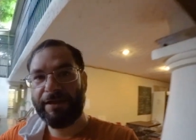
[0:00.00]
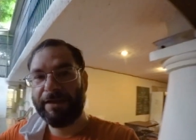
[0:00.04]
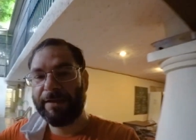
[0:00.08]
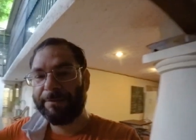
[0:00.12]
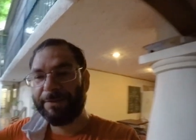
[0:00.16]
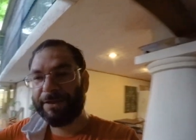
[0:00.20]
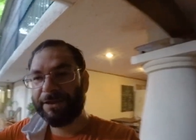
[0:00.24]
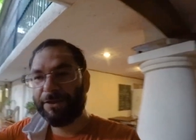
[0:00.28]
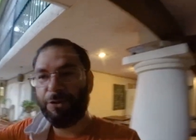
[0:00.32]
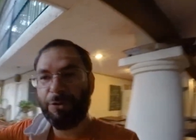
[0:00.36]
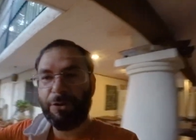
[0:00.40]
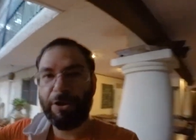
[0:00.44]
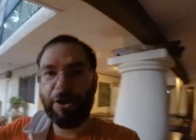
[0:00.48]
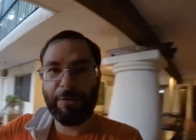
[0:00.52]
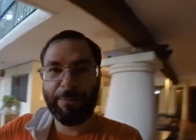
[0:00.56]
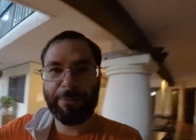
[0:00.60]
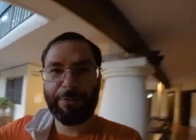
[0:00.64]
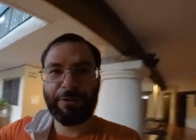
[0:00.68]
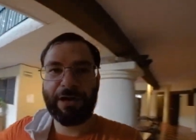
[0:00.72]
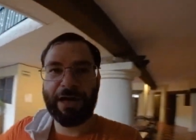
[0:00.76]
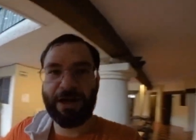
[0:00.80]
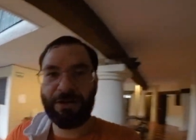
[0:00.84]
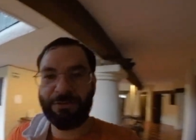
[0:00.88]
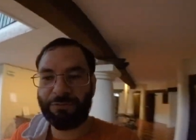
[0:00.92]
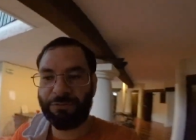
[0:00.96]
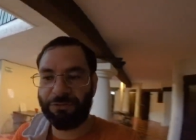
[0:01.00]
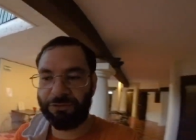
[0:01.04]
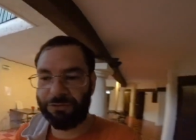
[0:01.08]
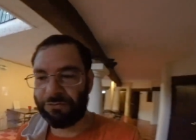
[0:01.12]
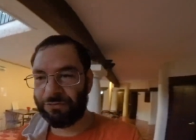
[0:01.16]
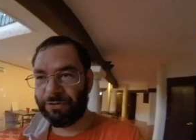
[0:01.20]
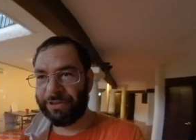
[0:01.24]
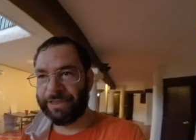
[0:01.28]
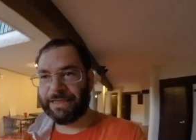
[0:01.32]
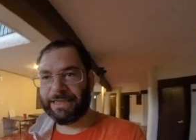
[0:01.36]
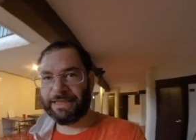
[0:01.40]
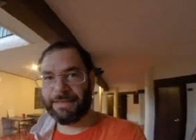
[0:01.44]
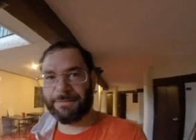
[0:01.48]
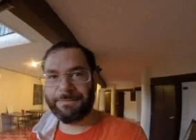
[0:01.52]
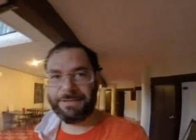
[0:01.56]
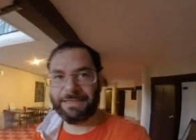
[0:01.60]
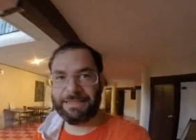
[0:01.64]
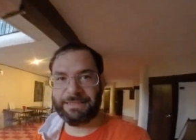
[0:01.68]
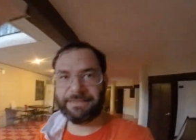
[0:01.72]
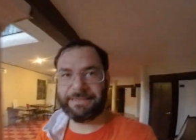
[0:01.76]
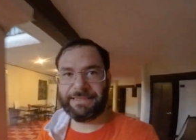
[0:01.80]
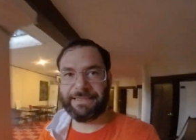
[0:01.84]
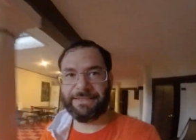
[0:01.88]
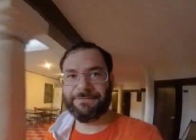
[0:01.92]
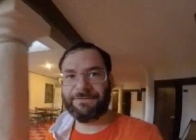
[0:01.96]
I'm gonna go help her out real quick. I'm
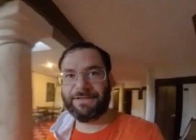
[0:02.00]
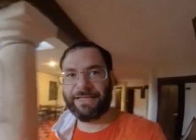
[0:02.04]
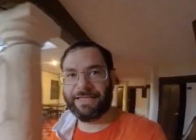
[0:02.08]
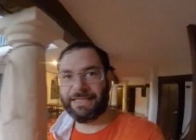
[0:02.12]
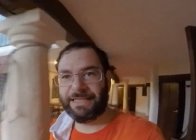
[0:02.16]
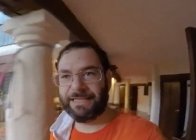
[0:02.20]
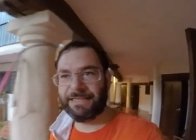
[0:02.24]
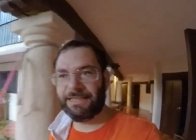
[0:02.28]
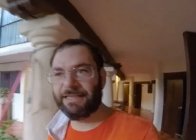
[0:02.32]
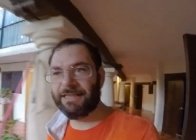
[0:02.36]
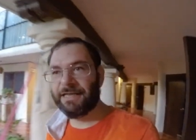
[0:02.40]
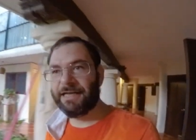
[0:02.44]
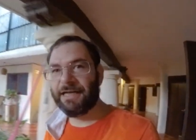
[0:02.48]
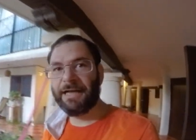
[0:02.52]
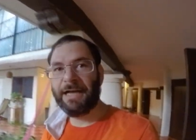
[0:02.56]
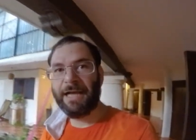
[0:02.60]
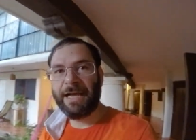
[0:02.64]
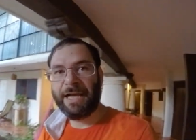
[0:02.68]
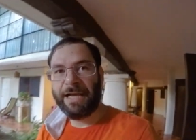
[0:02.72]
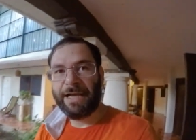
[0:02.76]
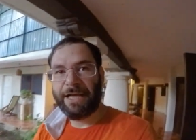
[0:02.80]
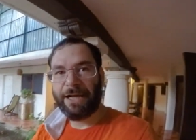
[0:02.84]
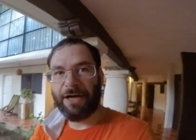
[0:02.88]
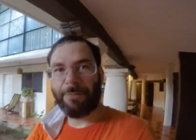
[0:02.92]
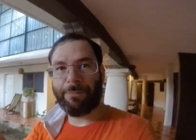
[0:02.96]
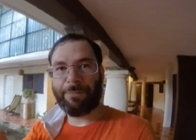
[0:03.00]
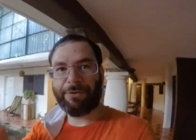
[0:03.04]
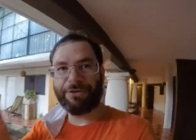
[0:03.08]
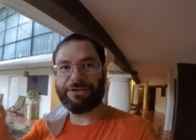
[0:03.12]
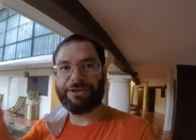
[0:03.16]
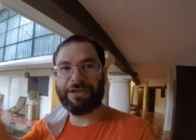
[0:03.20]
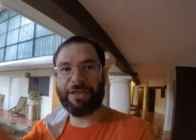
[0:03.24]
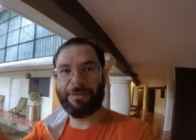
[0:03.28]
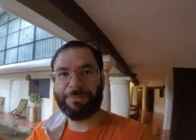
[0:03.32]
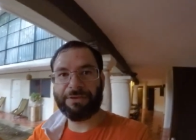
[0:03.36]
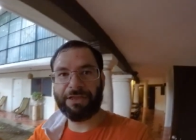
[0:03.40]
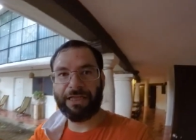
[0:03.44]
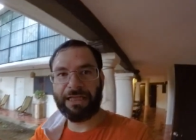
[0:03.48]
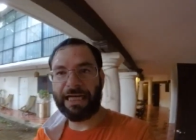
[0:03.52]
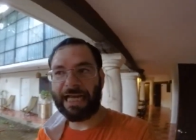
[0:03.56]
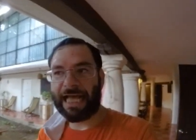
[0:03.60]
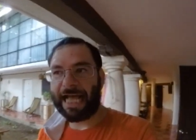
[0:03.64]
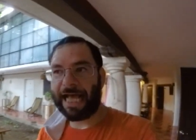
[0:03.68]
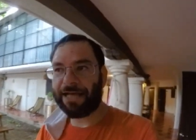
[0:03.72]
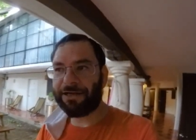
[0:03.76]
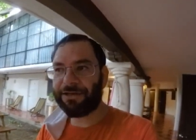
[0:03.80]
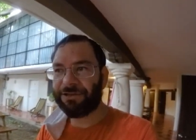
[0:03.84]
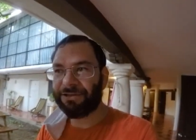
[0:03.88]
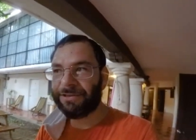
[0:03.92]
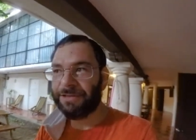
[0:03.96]
gonna see if I can uh, help her set up the
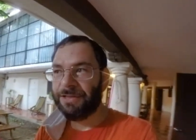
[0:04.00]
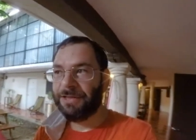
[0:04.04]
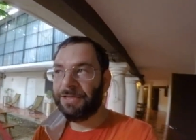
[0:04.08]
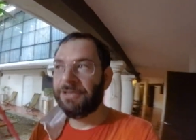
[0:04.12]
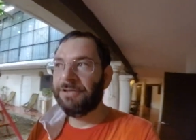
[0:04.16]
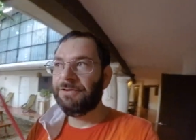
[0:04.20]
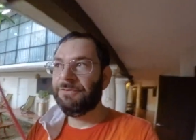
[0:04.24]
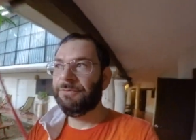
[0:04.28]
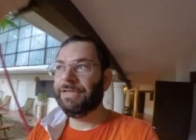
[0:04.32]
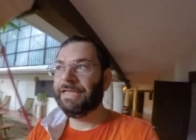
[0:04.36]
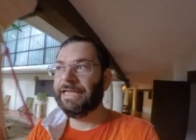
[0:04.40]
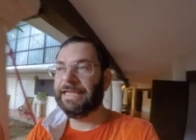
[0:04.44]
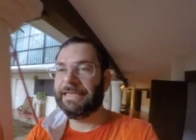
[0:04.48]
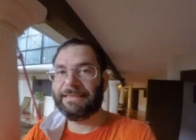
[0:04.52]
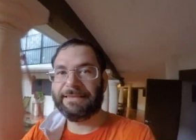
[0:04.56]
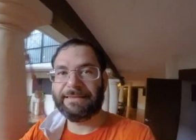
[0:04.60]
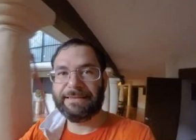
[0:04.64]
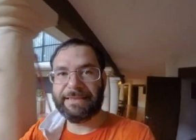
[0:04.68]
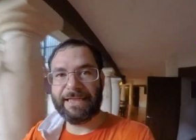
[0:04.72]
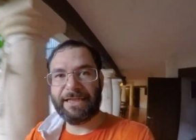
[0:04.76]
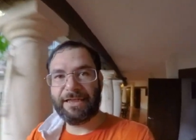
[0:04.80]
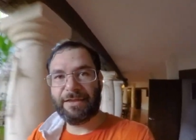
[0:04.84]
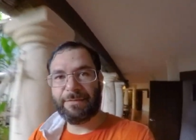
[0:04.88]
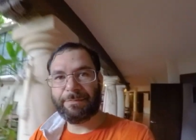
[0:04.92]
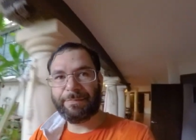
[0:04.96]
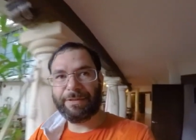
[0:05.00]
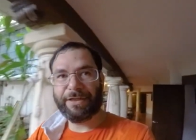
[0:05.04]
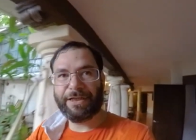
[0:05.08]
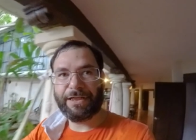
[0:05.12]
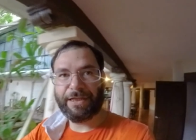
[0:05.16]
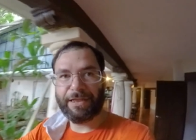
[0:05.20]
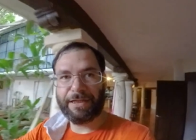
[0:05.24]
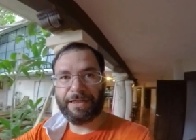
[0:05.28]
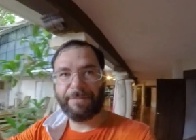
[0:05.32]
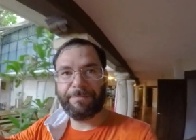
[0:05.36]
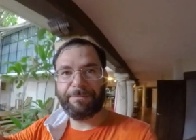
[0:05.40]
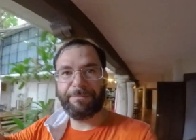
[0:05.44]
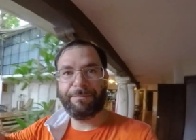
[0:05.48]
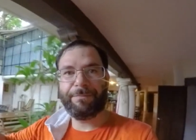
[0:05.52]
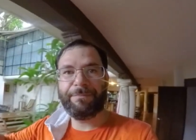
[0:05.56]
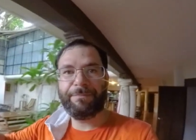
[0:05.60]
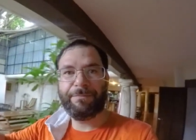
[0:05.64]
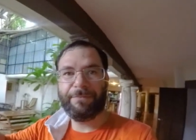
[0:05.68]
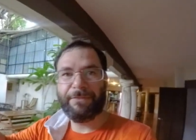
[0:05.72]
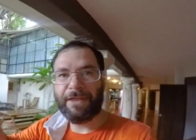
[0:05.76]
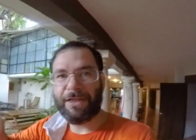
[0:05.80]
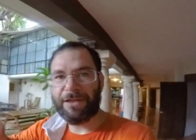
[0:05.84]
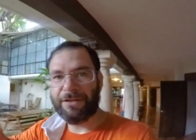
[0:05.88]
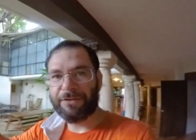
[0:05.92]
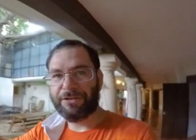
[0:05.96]
ladder. We gotta set up, um,
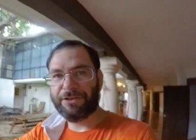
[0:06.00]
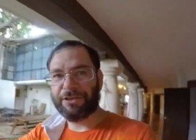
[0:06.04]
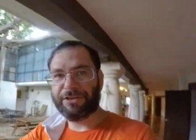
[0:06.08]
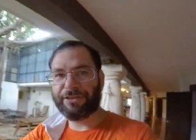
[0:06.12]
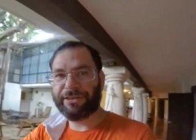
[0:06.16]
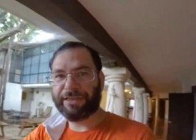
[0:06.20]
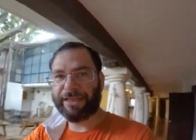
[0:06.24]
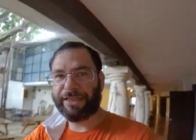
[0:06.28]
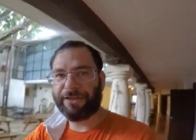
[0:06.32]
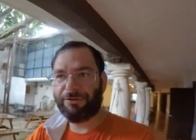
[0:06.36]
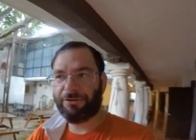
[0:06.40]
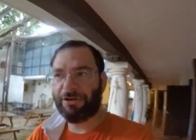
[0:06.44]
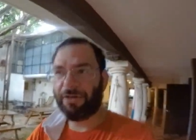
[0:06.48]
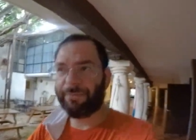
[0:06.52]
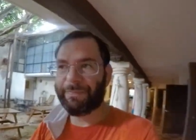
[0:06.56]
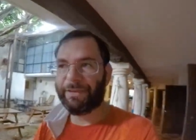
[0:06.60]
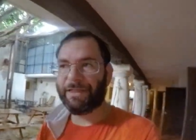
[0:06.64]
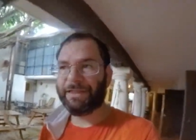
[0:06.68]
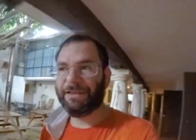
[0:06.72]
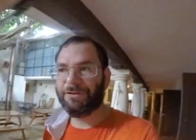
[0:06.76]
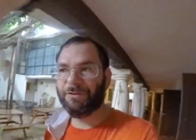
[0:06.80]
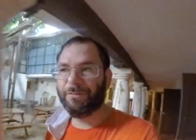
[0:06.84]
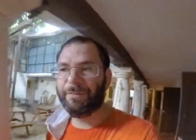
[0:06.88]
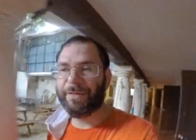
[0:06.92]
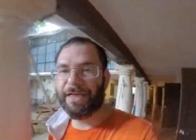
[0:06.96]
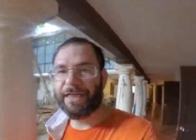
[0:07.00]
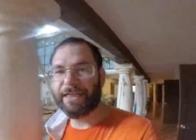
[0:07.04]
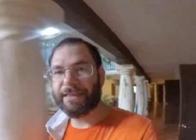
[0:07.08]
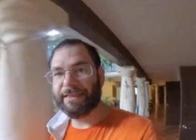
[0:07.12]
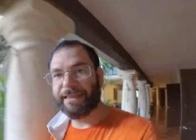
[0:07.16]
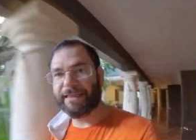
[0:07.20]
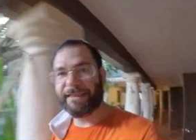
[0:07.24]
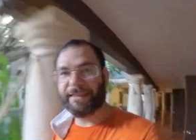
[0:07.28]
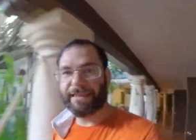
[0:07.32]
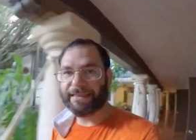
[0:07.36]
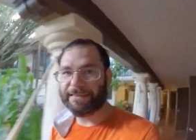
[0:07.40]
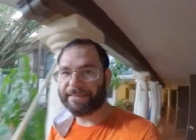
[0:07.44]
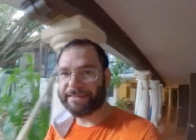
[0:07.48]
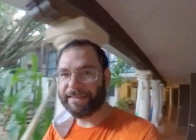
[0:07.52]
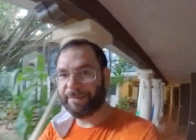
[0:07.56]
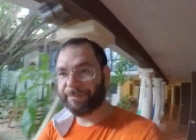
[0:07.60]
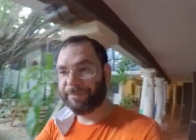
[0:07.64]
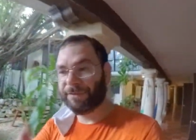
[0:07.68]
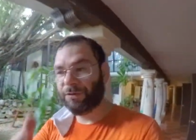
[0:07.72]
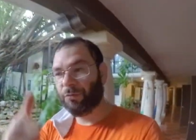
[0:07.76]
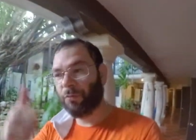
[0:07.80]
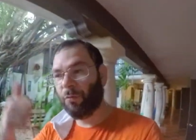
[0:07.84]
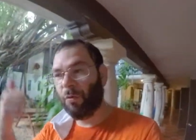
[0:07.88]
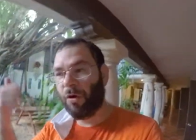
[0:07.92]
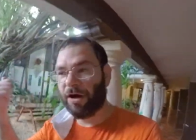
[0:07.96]
you know, just set her up a little bit, and then that's it.
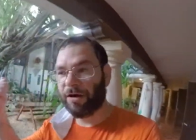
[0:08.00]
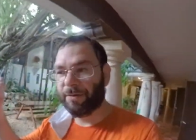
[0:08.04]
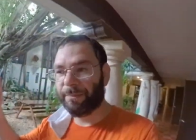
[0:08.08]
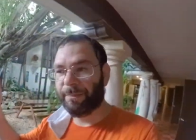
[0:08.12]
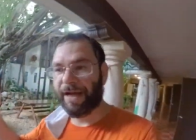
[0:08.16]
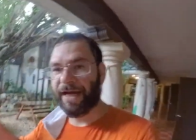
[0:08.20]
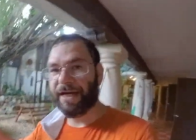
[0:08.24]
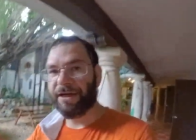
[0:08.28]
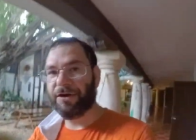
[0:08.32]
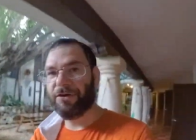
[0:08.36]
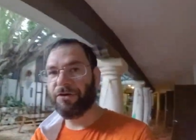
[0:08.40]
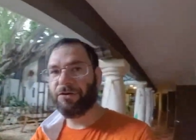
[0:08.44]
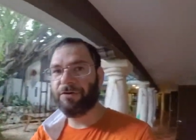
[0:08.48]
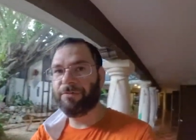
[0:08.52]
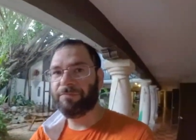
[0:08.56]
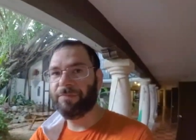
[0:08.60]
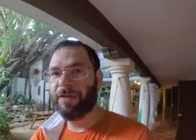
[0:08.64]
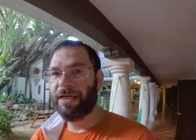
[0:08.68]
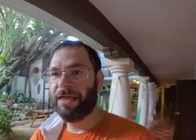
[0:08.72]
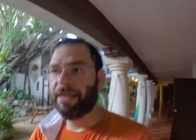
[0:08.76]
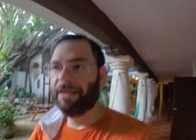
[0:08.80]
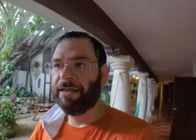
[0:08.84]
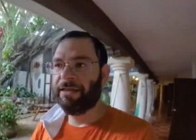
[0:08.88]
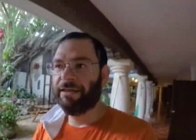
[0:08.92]
I'm gonna walk back home.